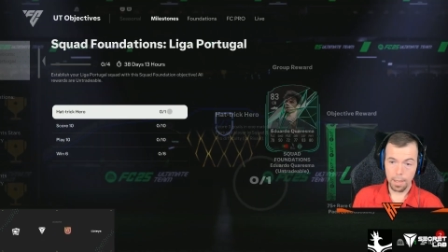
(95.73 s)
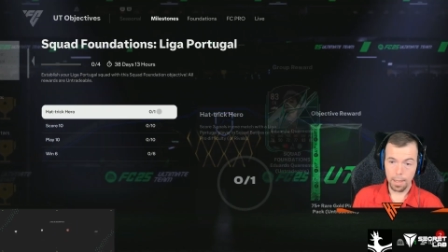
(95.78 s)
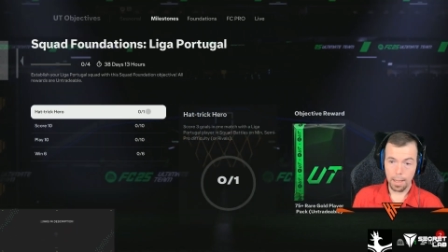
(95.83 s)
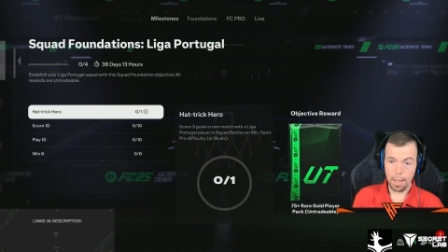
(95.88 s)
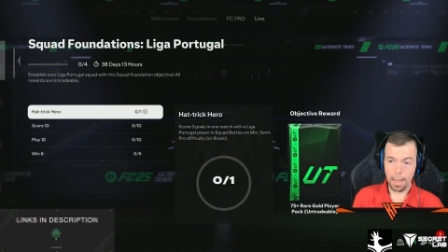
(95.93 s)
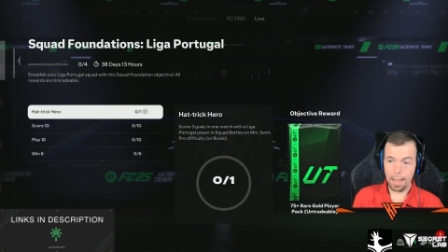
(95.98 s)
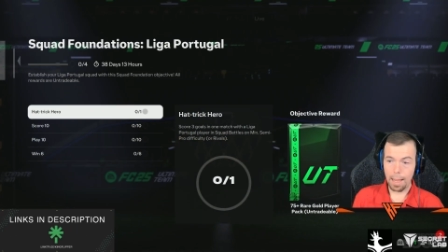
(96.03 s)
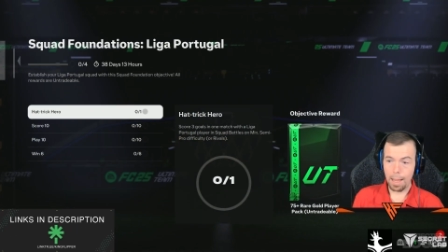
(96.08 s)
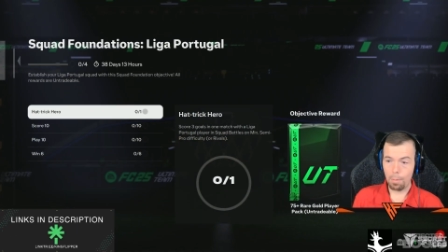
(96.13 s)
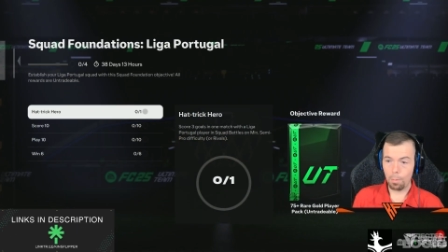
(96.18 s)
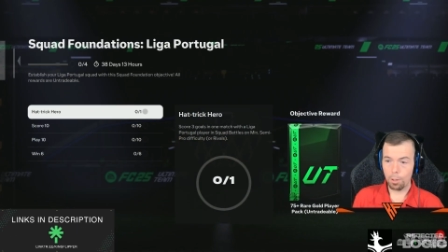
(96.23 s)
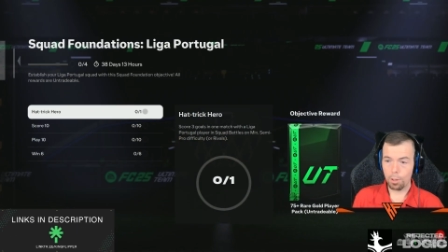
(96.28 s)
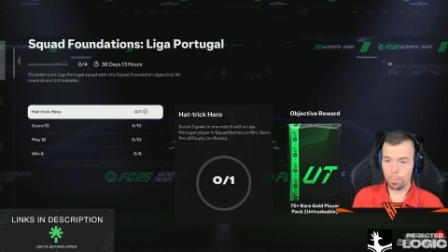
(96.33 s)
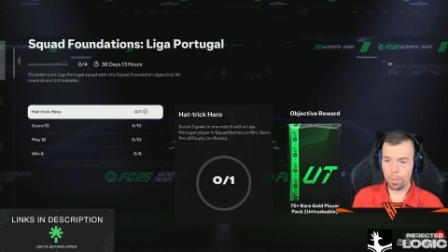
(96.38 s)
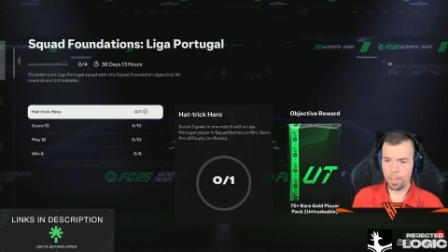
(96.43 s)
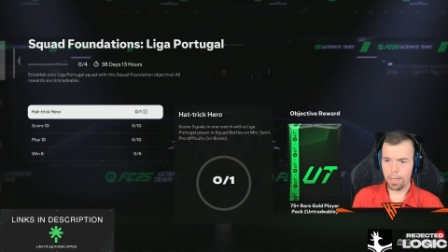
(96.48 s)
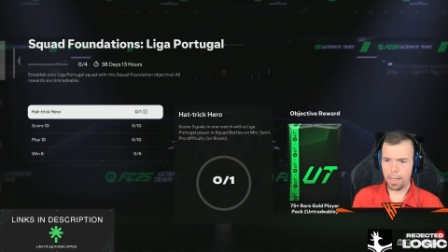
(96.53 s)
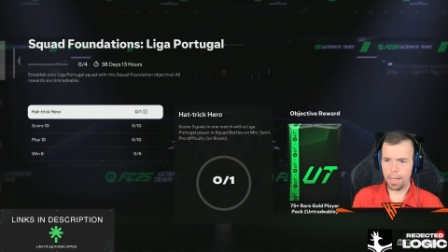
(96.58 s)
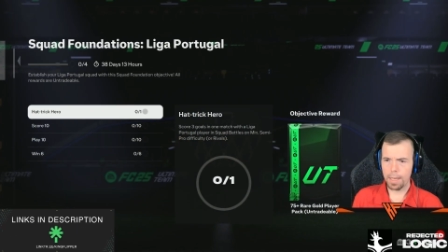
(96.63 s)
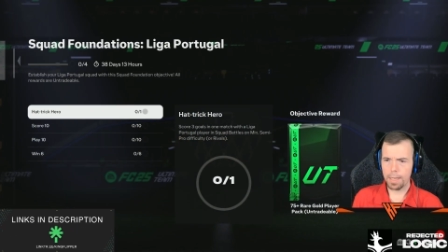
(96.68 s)
What do
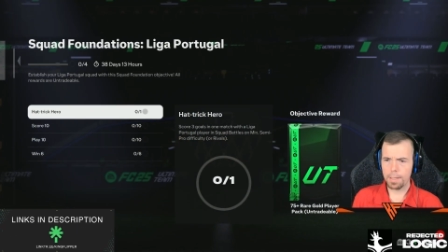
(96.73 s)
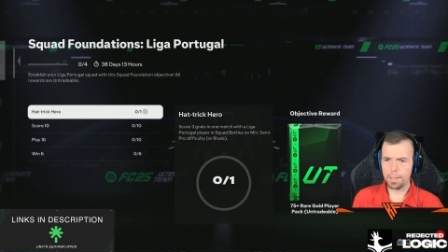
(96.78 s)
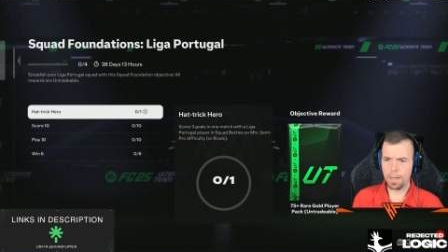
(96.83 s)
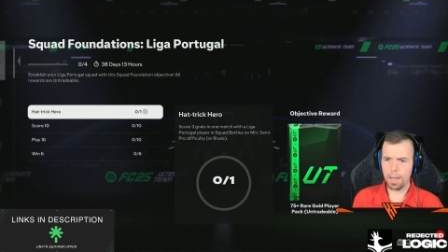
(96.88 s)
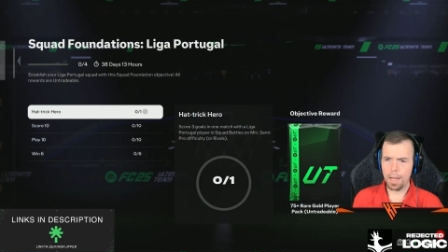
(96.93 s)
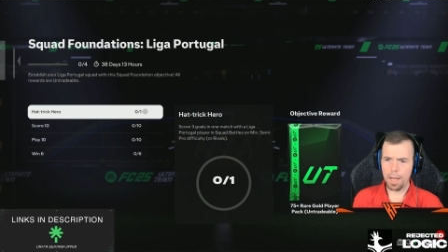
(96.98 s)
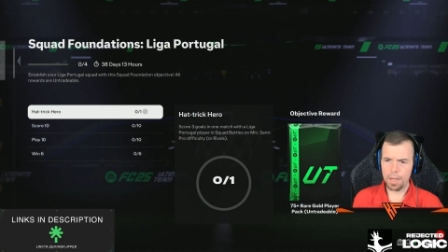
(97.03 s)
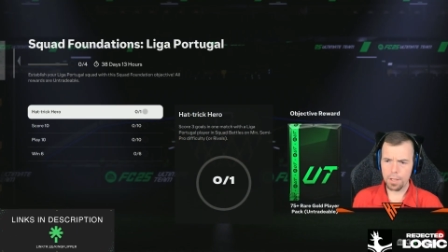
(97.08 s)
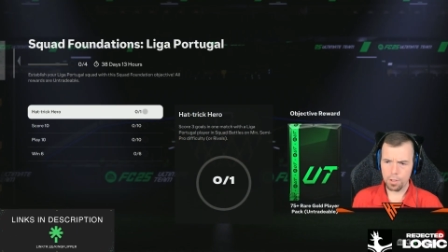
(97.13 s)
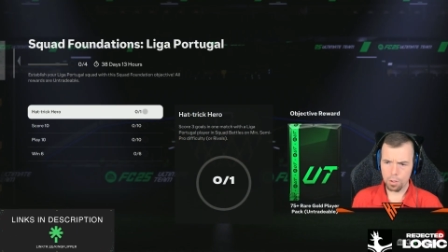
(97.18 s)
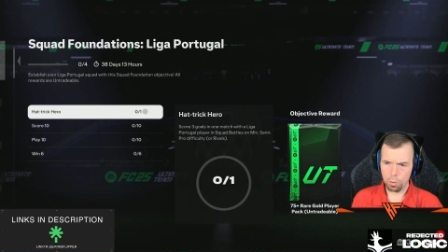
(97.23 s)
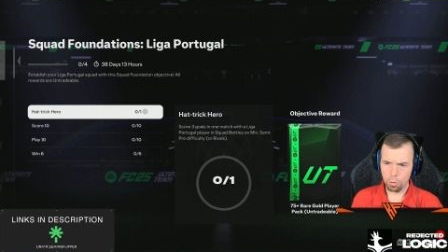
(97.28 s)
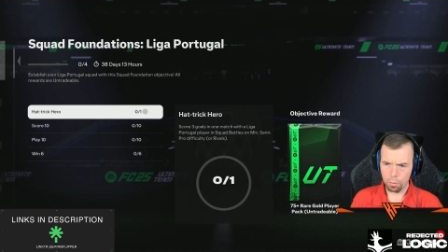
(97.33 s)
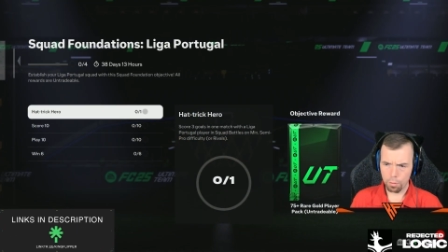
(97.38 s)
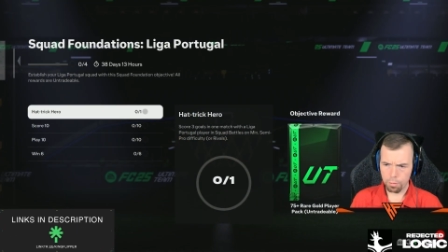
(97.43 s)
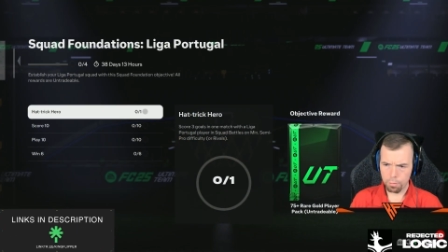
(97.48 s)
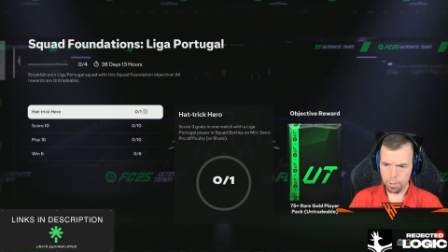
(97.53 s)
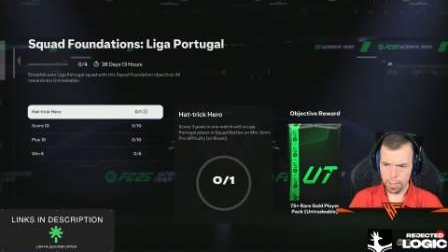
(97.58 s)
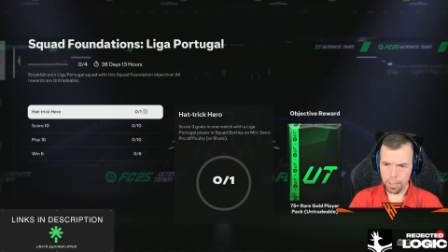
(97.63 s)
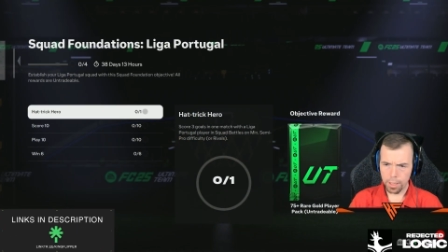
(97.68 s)
we need?
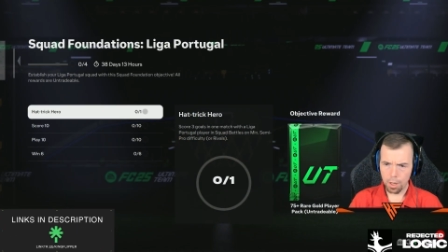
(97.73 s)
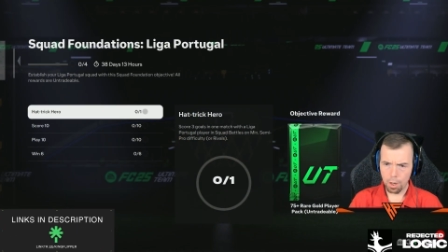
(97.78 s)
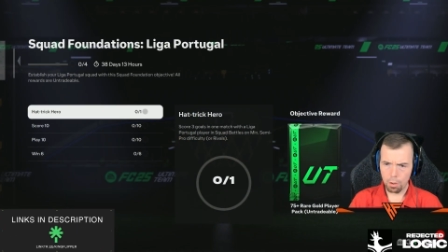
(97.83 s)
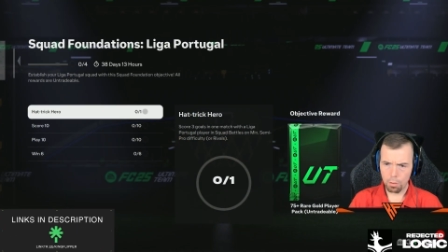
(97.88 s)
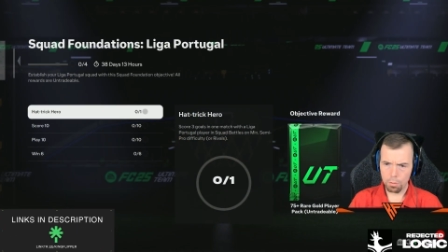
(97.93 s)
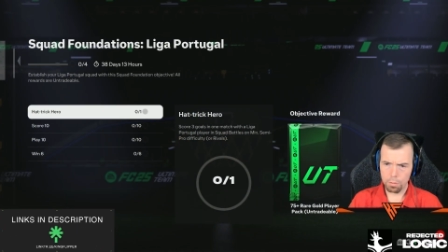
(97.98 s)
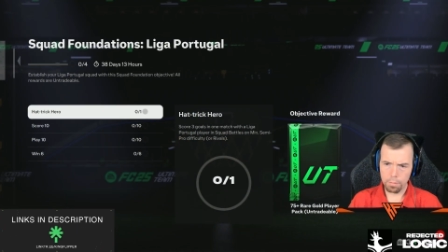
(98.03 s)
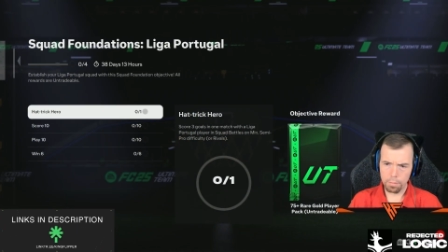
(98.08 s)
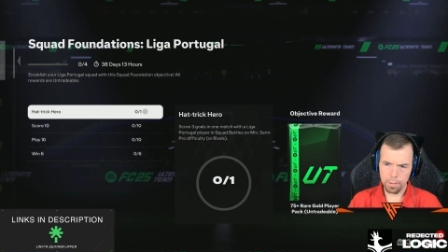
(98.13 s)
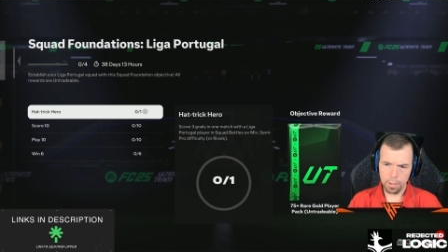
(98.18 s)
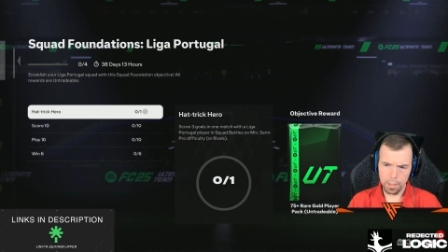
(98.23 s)
Score 3 goals with